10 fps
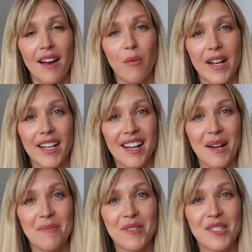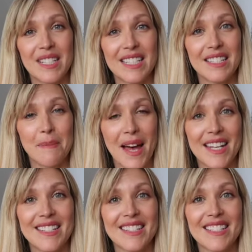when it comes to
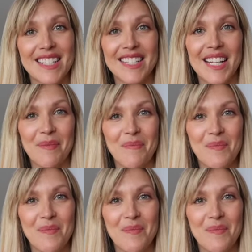independent eating.